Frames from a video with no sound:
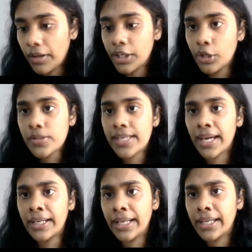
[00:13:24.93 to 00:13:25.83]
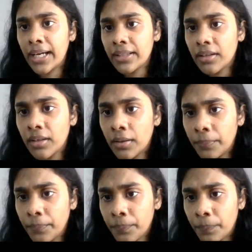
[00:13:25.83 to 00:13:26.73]
Did you send any
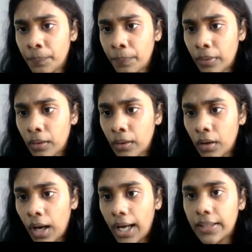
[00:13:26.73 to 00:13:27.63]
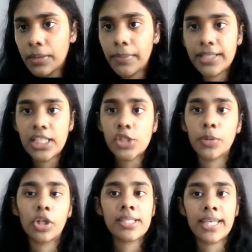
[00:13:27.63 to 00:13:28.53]
other message?
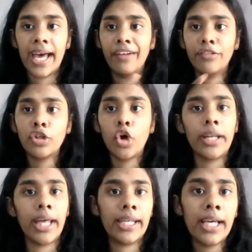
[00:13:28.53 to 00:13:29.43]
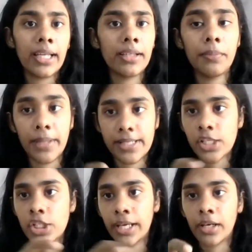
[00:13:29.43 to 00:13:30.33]
Because I haven't got any other
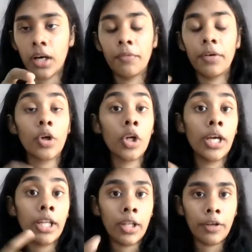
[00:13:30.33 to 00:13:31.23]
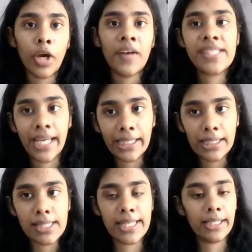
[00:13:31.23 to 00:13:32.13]
message like if you have sent
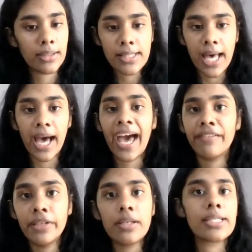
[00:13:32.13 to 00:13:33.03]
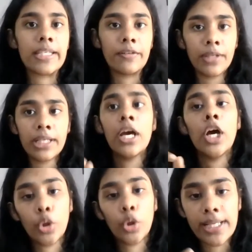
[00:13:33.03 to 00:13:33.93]
a sentence, I haven't received it.
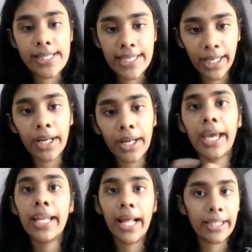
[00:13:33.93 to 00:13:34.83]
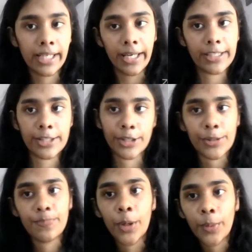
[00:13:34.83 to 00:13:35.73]
You can send it again, I'll correct it.
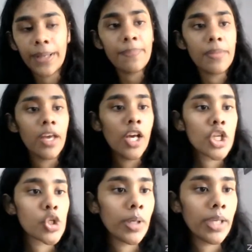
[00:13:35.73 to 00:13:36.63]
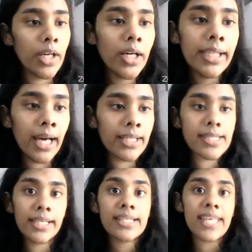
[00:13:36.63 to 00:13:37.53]
Okay, so here the
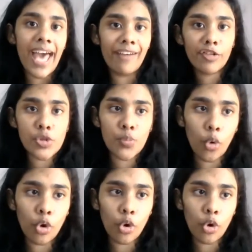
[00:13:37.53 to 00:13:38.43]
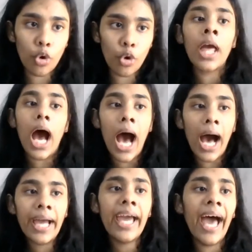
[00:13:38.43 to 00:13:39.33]
answer is haven't spoken.
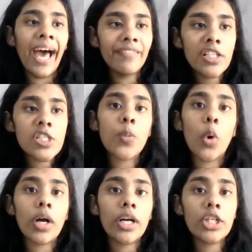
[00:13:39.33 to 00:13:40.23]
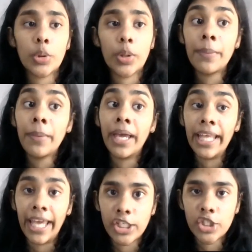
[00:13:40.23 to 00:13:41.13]
I haven't spoken to him
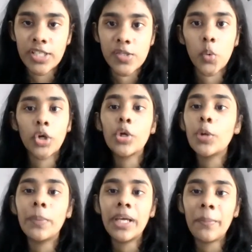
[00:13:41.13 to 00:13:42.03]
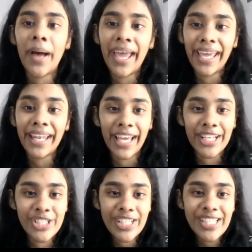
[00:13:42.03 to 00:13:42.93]
in ages. What do you mean by in
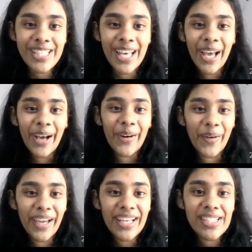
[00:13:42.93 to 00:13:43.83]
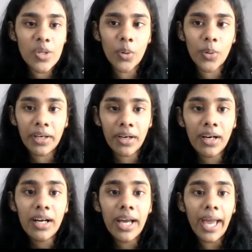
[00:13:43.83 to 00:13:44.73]
ages? Okay, so
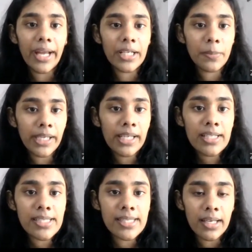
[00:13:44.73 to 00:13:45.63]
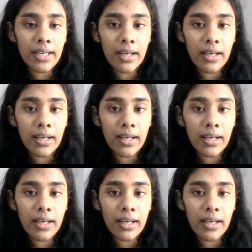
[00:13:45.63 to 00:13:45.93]
here it means,